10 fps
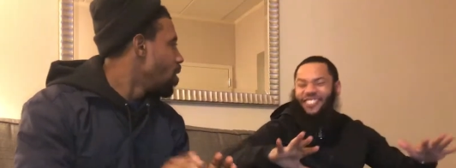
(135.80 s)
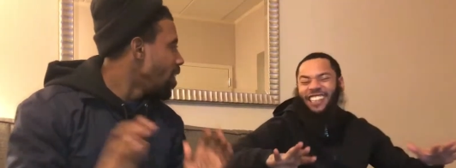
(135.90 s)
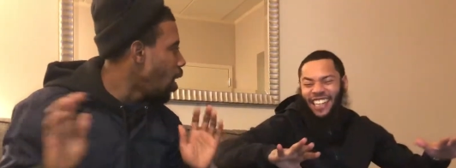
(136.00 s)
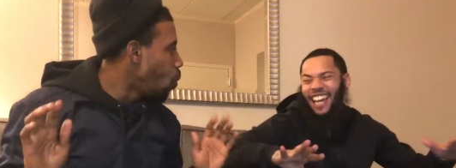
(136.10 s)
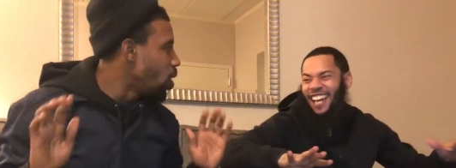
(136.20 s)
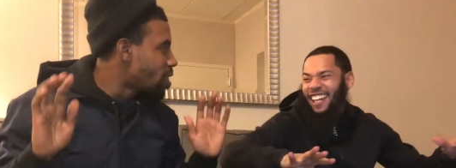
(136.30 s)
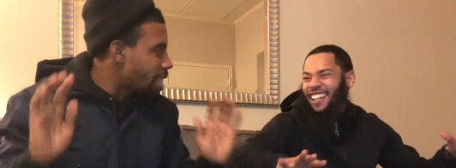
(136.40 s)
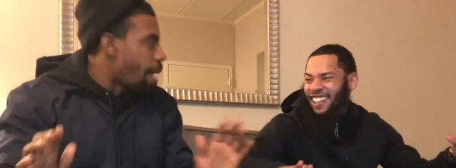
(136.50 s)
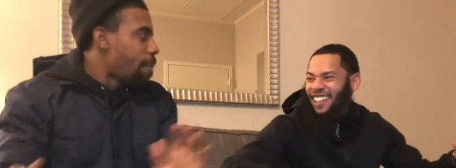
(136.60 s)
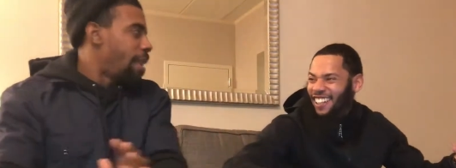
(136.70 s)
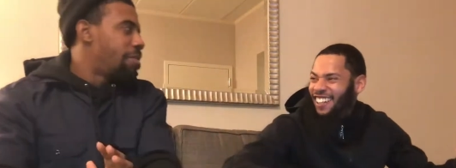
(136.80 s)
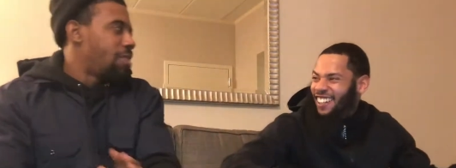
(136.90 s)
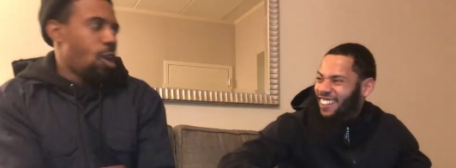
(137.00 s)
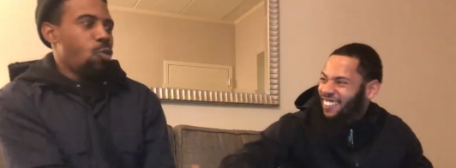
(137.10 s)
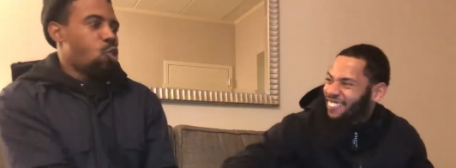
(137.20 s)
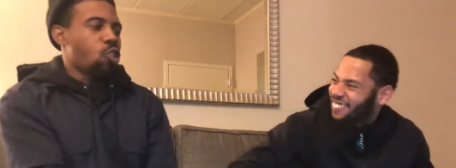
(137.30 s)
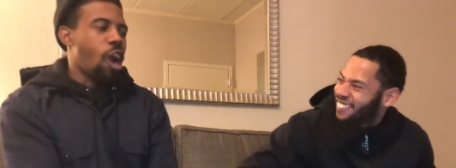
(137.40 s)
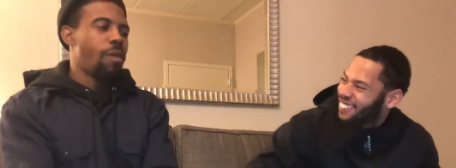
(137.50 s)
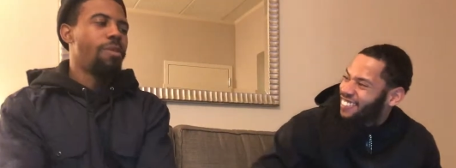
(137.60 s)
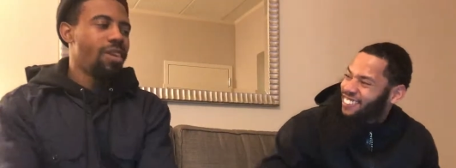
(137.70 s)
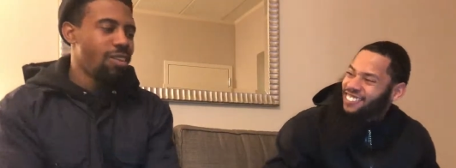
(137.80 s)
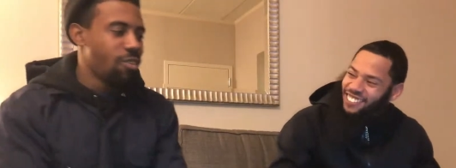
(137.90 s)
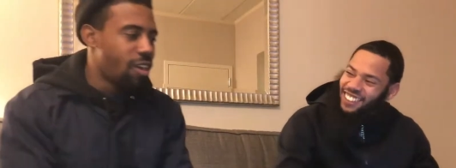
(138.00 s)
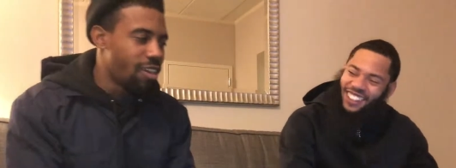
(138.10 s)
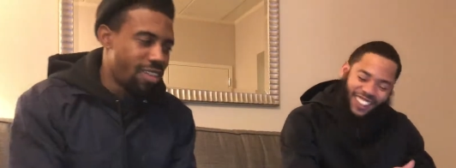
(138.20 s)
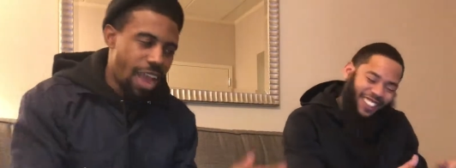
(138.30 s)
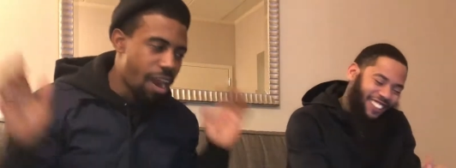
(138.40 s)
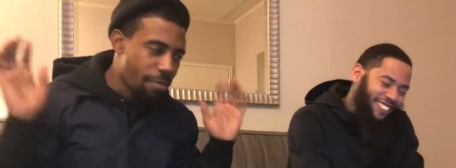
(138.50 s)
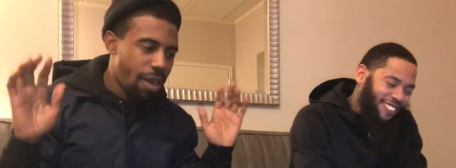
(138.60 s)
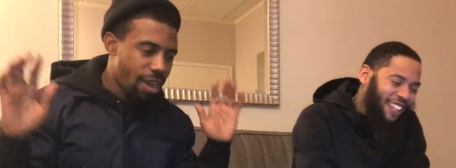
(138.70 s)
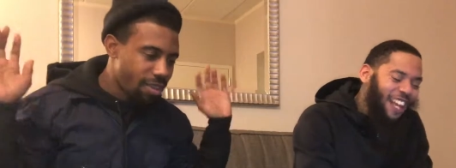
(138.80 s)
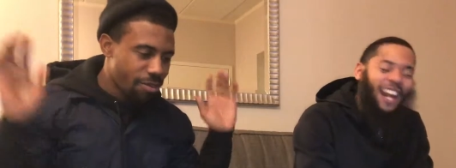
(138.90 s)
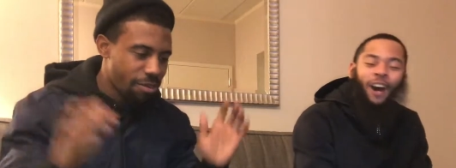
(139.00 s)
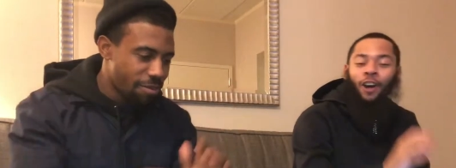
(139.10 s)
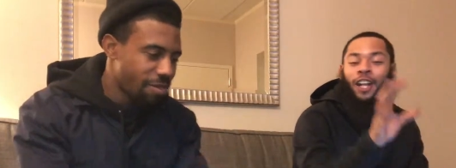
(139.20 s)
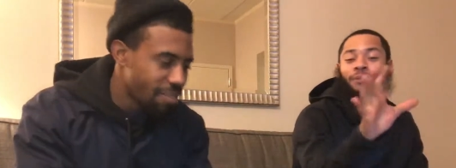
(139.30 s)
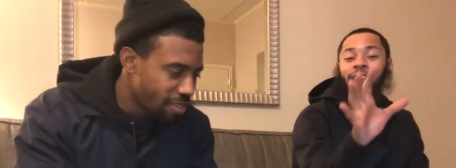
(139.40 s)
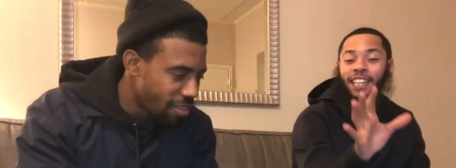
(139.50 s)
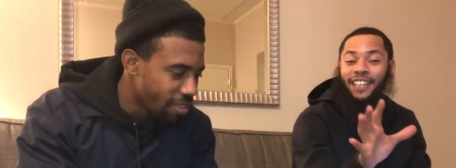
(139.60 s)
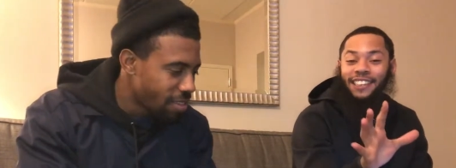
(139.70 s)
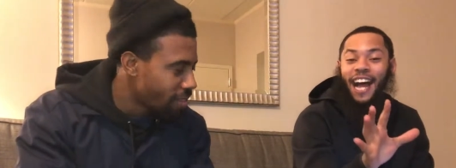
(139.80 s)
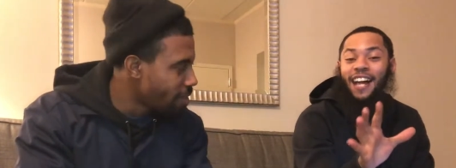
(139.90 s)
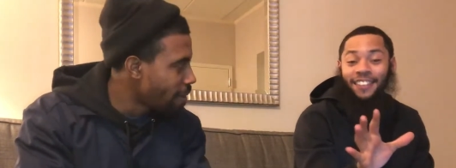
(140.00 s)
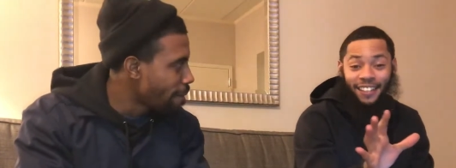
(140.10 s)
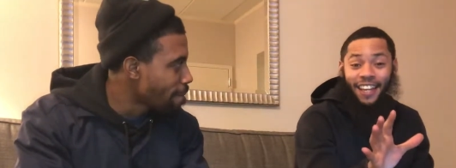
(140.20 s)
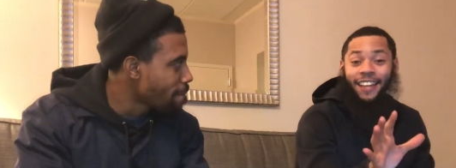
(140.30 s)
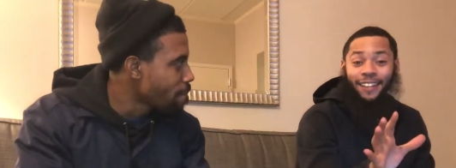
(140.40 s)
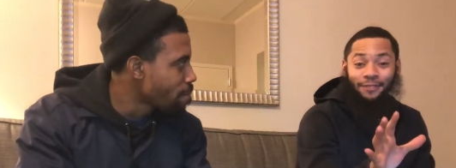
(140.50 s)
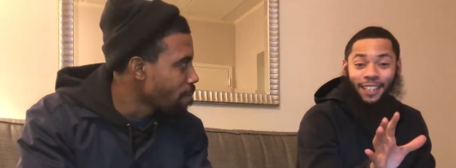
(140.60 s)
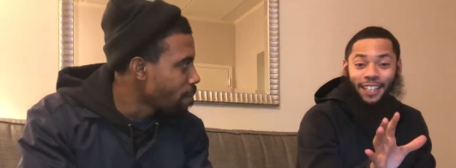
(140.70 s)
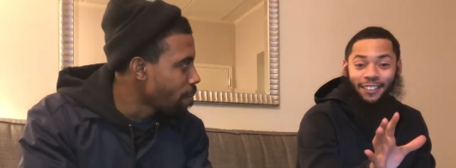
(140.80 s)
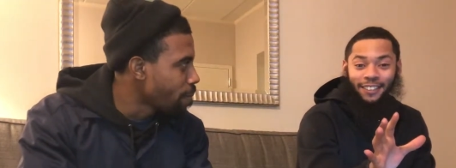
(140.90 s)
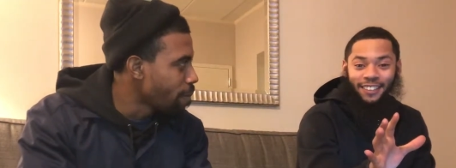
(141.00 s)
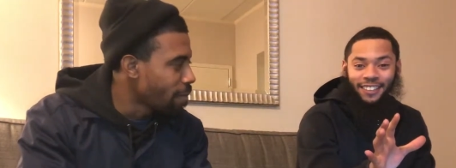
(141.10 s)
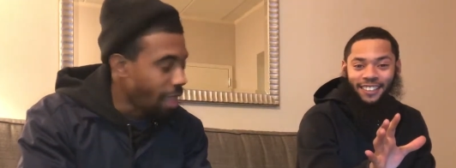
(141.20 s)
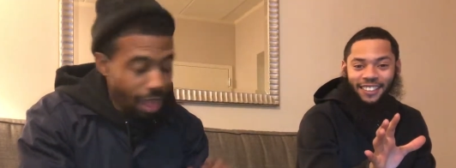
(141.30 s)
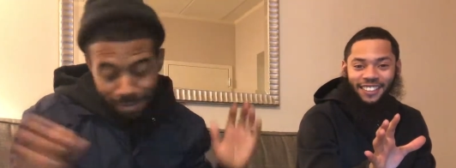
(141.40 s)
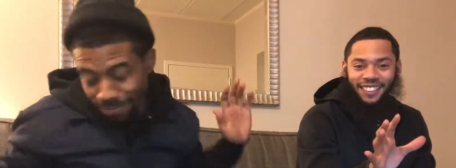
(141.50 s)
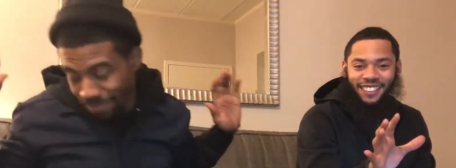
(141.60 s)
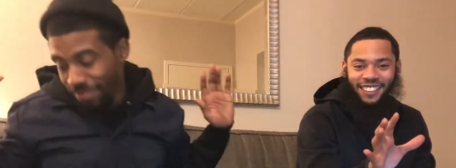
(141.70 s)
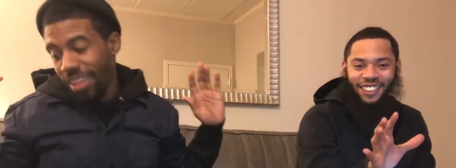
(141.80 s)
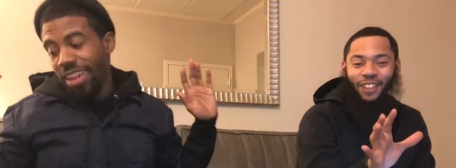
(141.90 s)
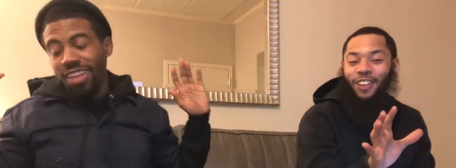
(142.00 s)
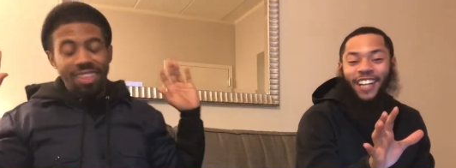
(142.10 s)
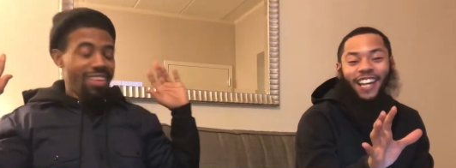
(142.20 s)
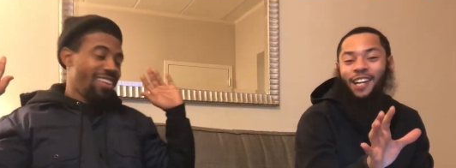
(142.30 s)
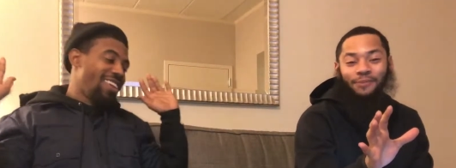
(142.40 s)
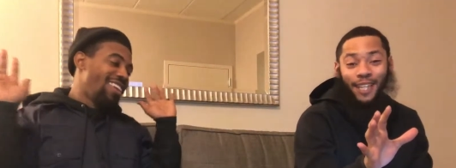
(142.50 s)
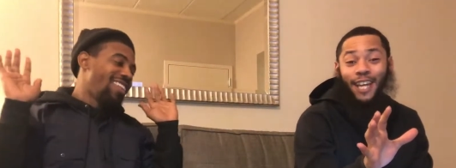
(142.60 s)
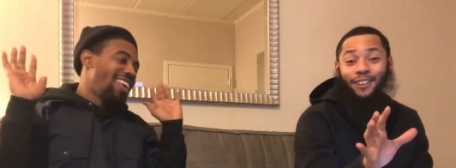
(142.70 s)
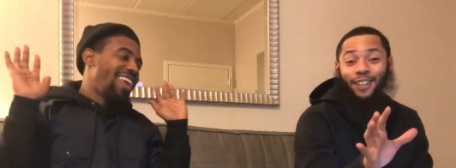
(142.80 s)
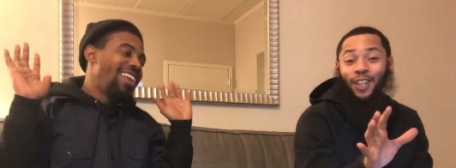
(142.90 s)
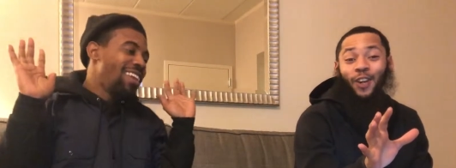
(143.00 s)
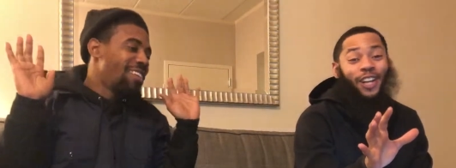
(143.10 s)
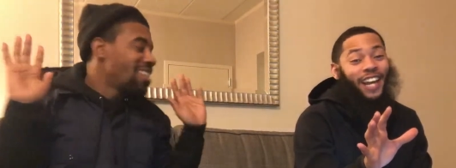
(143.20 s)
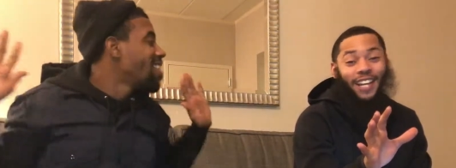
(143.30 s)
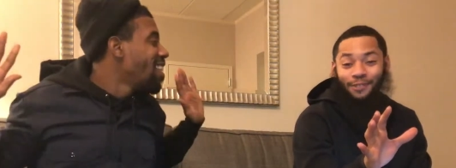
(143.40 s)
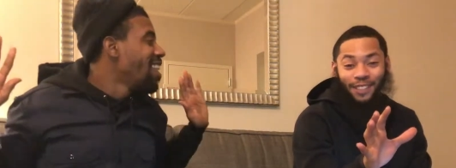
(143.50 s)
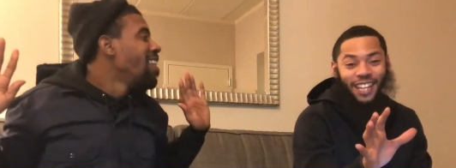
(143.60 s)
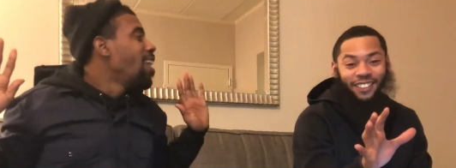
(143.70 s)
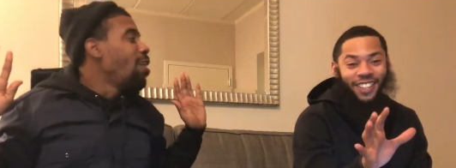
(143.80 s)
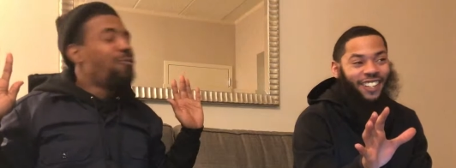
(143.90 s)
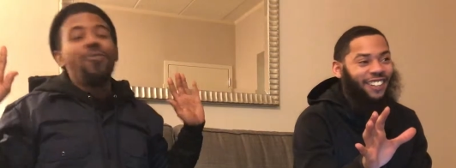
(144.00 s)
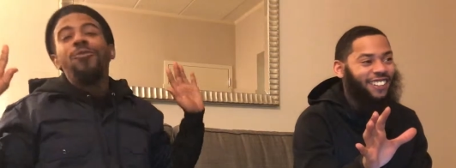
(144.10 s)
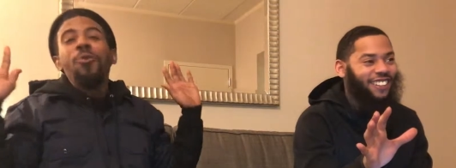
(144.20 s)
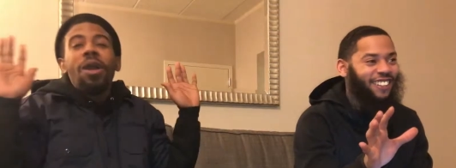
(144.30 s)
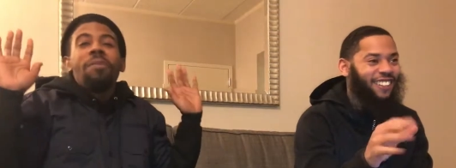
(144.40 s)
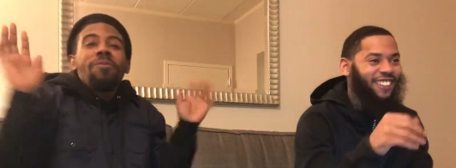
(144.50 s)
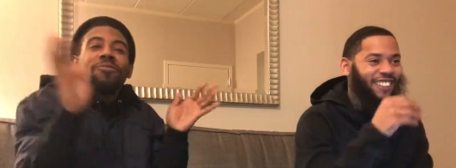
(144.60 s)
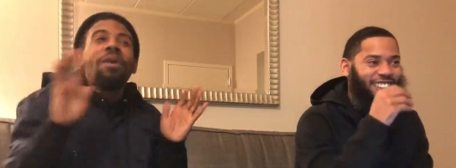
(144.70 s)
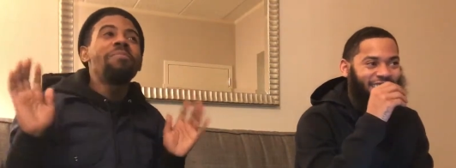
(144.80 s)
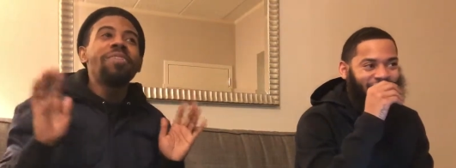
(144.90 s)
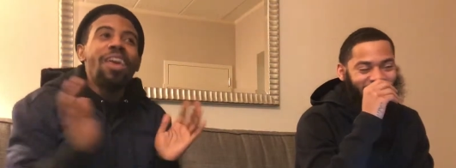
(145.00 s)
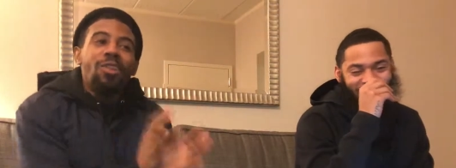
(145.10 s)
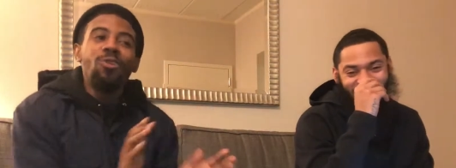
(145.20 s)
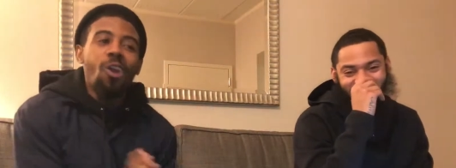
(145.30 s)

Speaker 1: leave it there. we stop at Uptown. We'll start, but you know, everybody you know. All I'm
Speaker 2: gonna say is Olney ain't uptown. Logan listen, ain't uptown. Listen, Logan yeah. ain't uptown, y'all. If, if,
Speaker 1: you want to be from uptown, you